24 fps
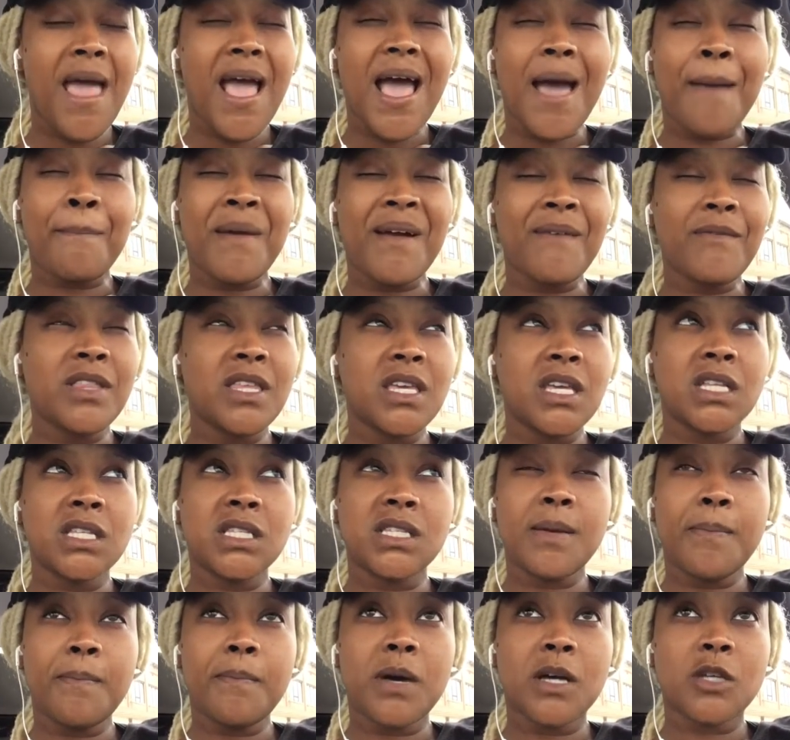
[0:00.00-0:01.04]
I'm not really
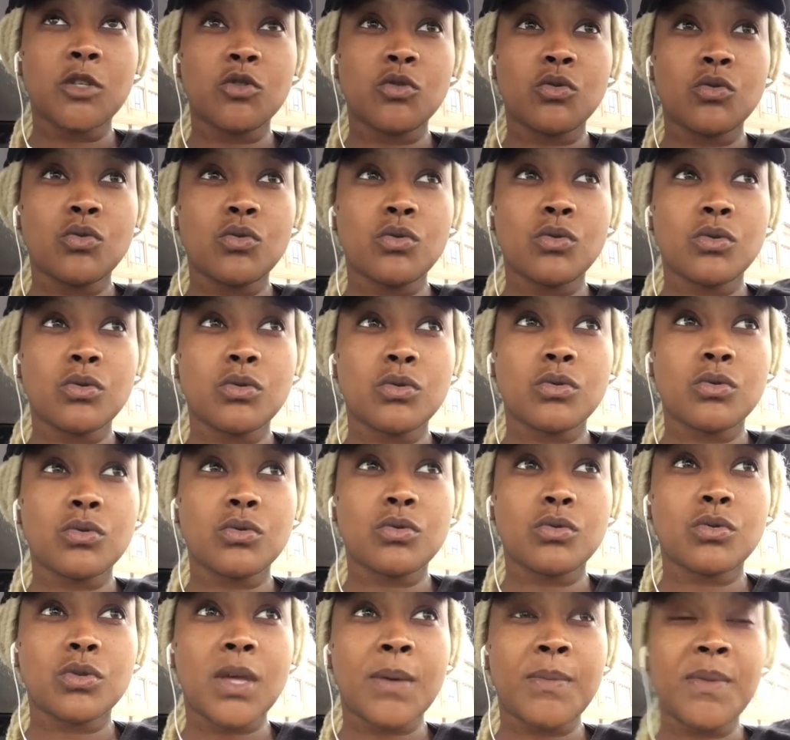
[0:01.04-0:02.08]
into muscles.
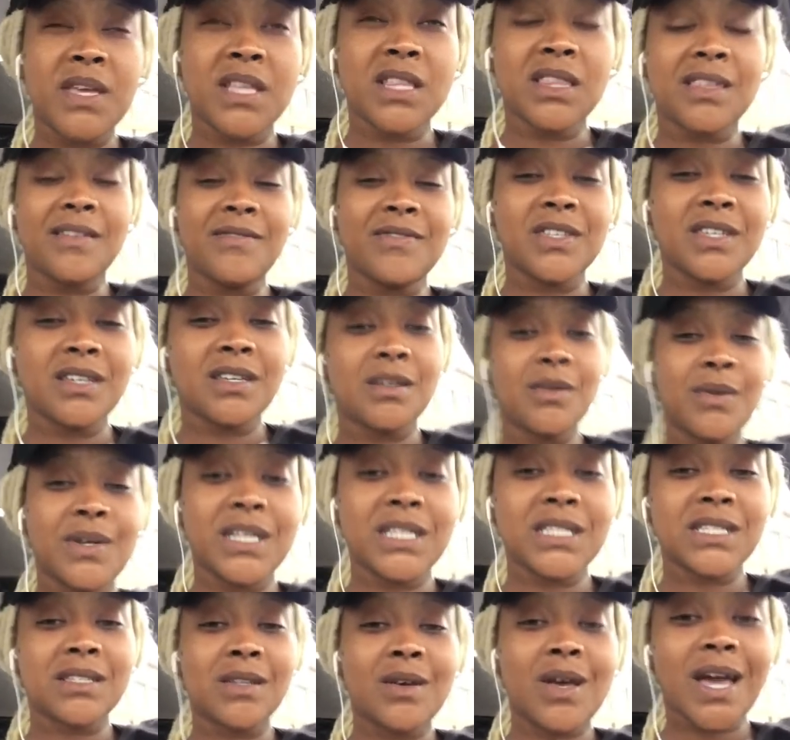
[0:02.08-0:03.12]
I mean, lifting
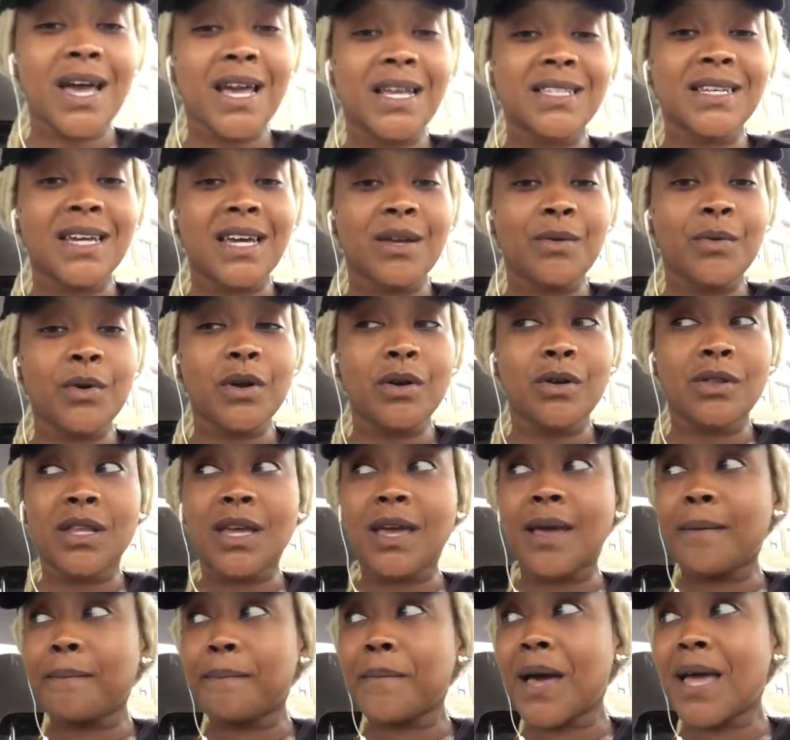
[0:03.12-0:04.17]
weights, so I guess I gotta work on
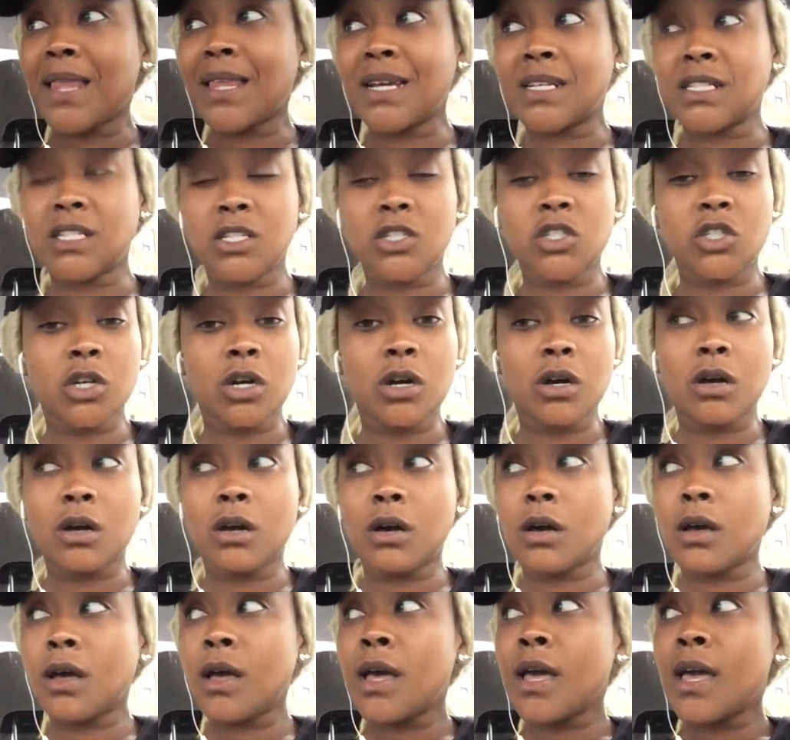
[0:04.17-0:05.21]
that. I like to
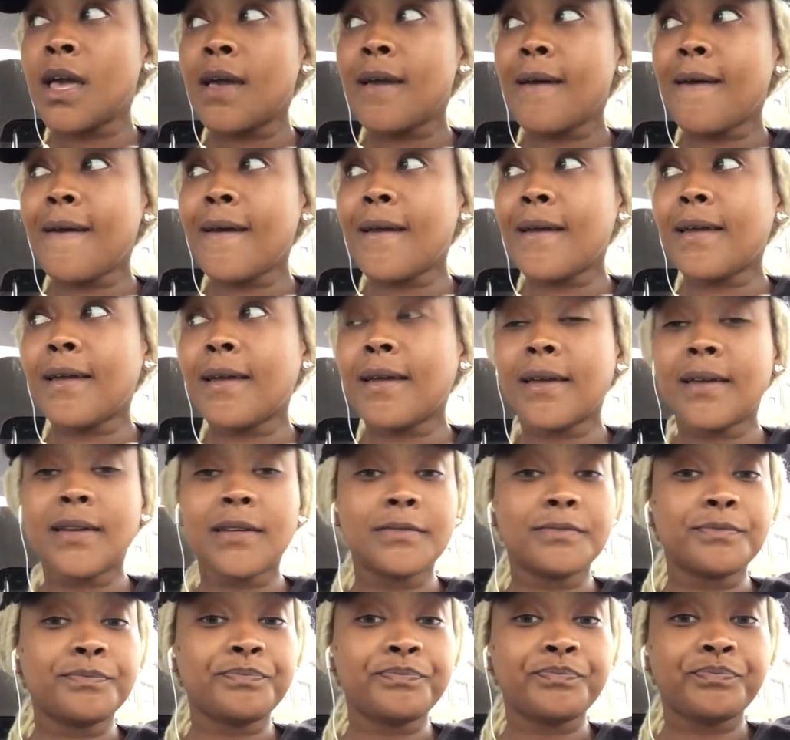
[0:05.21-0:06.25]
jog
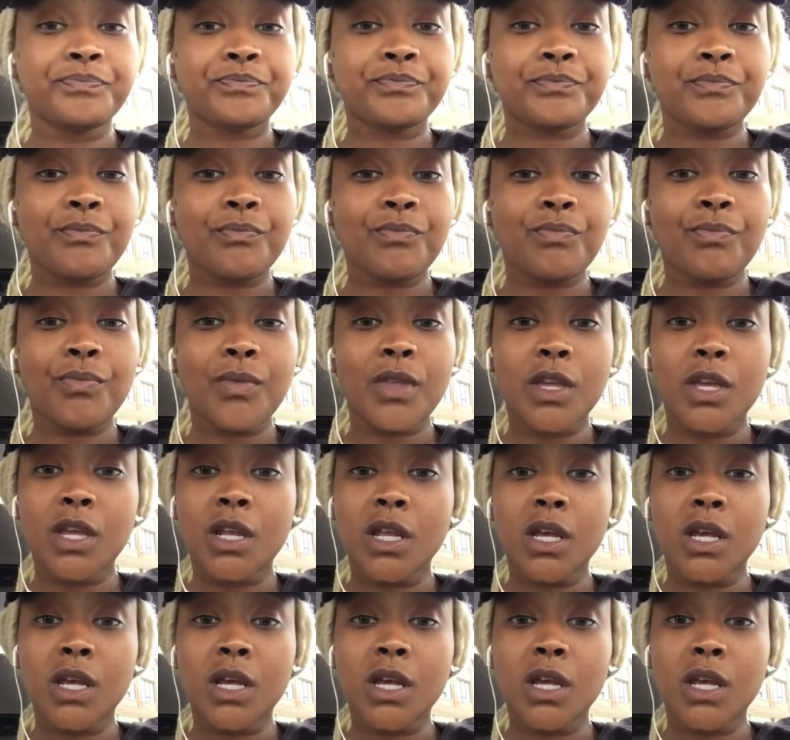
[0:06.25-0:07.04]
and, you